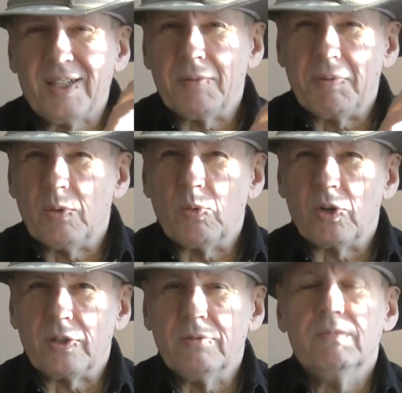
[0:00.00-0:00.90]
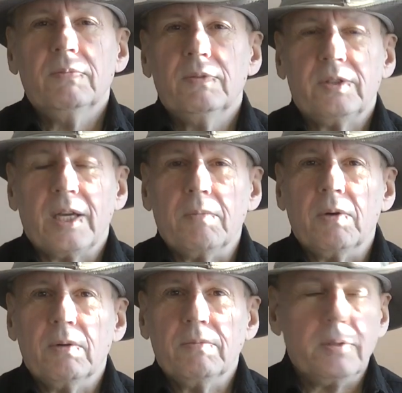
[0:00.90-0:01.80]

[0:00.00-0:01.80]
keeping the word stable.